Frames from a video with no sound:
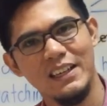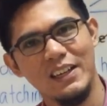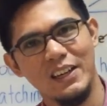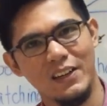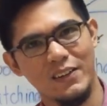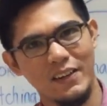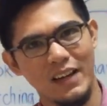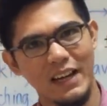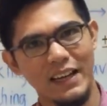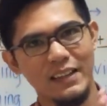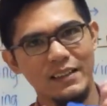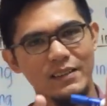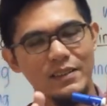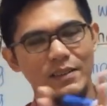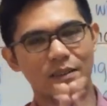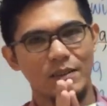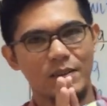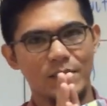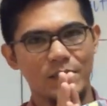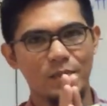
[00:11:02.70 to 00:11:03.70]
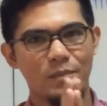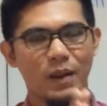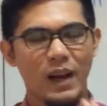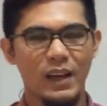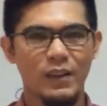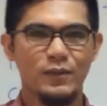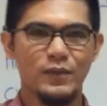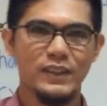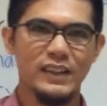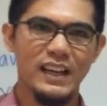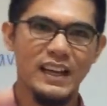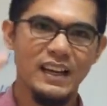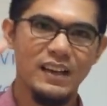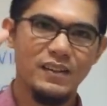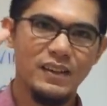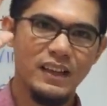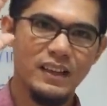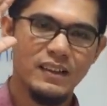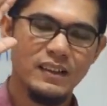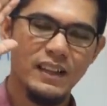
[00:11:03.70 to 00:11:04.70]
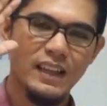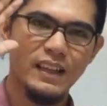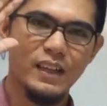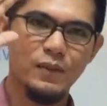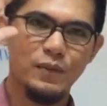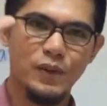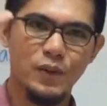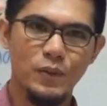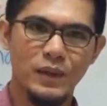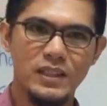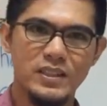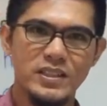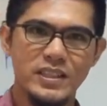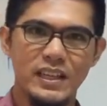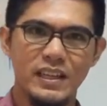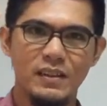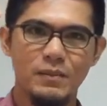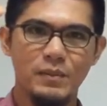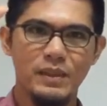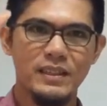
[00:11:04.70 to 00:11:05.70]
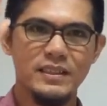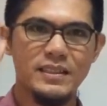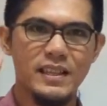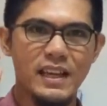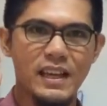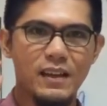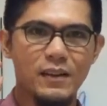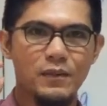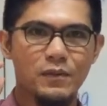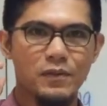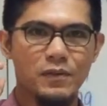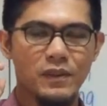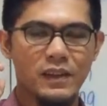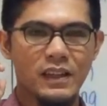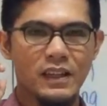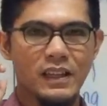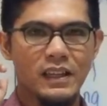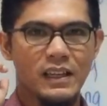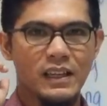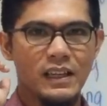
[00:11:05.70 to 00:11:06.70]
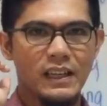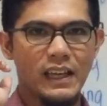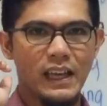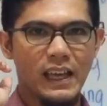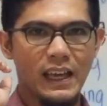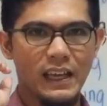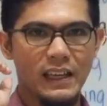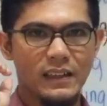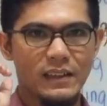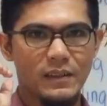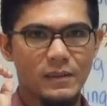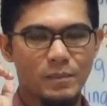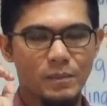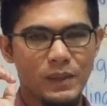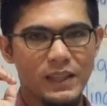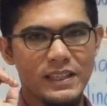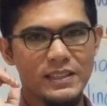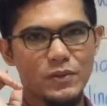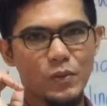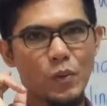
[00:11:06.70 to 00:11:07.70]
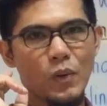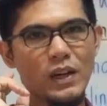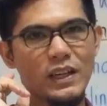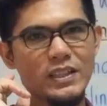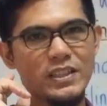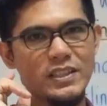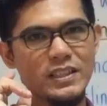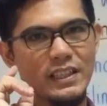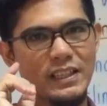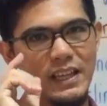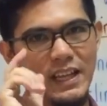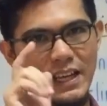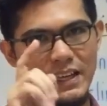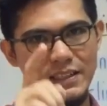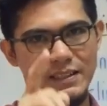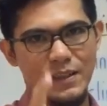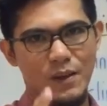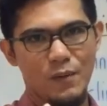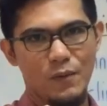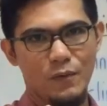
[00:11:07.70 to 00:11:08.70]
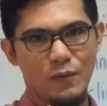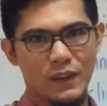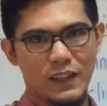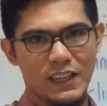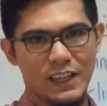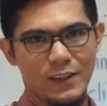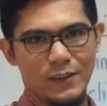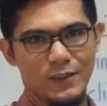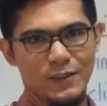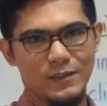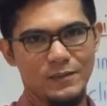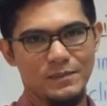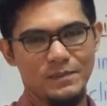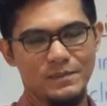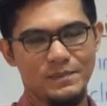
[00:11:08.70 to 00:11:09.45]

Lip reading: Alright, bye for now and thank you for watching. Be safe and please watch the next video.